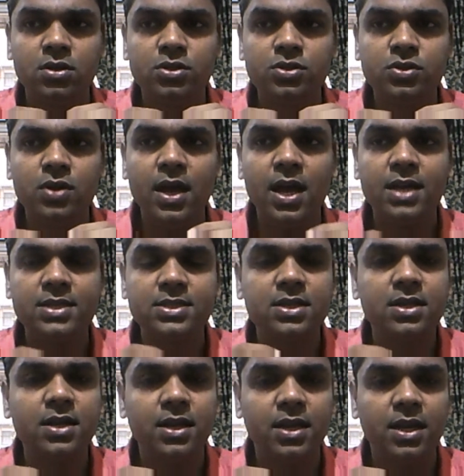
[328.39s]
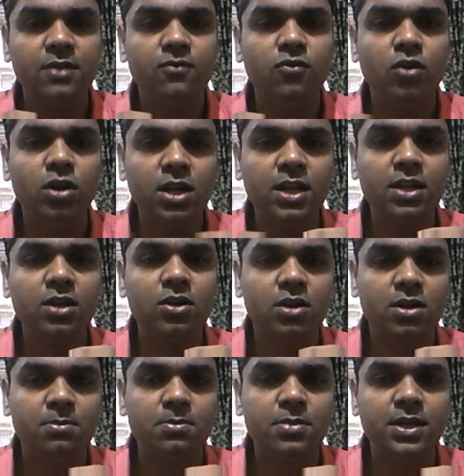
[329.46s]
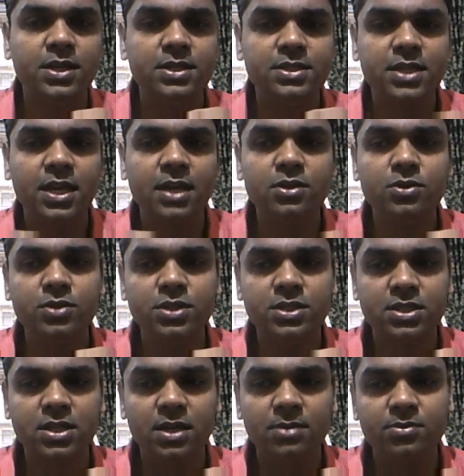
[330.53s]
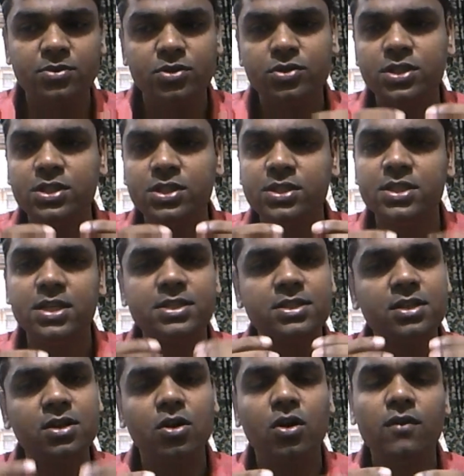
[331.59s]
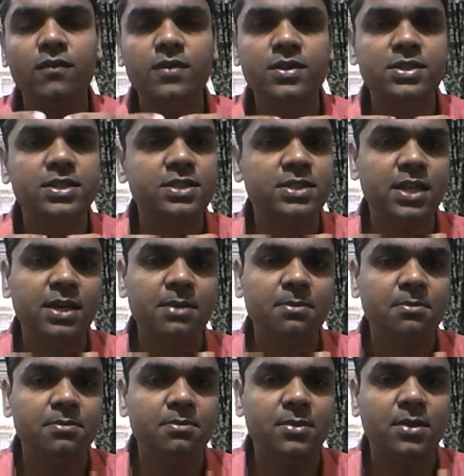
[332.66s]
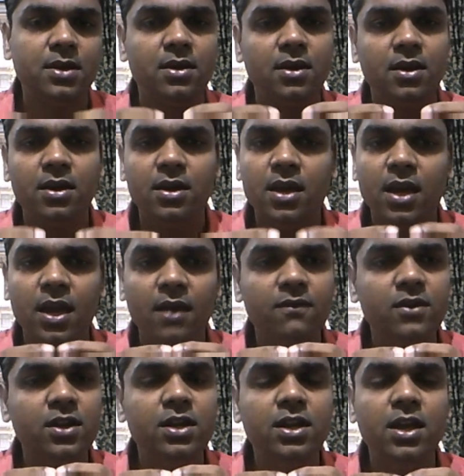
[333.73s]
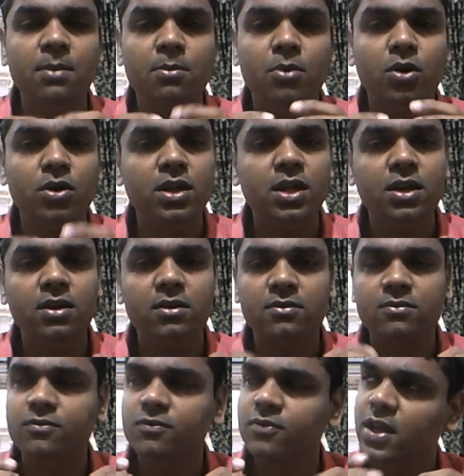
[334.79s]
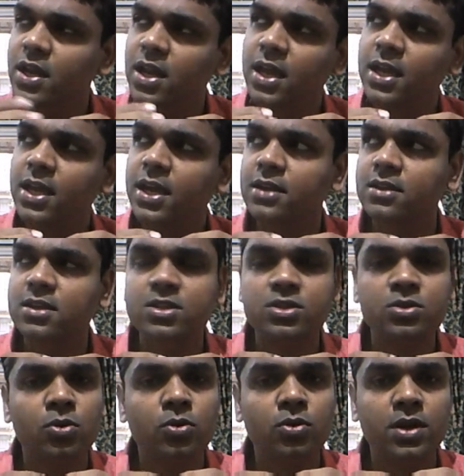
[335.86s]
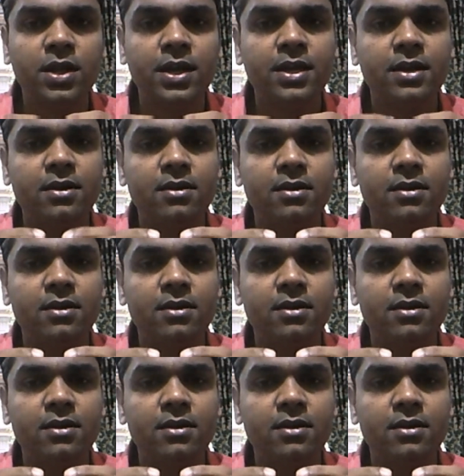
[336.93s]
So I ask her again, what are your complaints? Can you describe? So she says the cough is the same every day morning when I get this cold air.